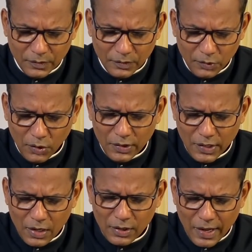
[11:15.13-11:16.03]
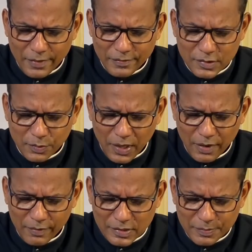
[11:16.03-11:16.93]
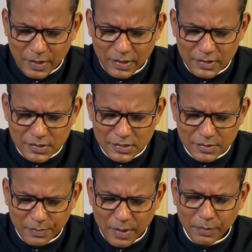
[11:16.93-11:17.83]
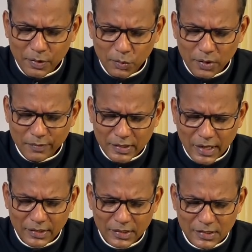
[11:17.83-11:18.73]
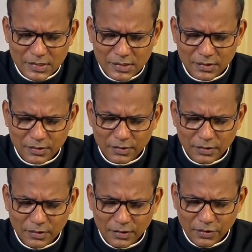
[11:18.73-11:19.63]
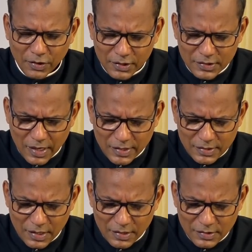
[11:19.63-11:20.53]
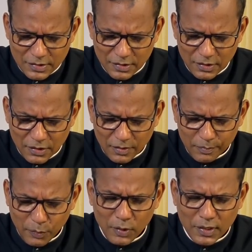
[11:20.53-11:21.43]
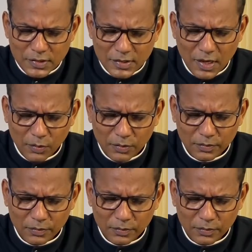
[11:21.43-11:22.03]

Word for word: Lord, in our lives we have experienced people who have attacked us, criticized us, pulled us down.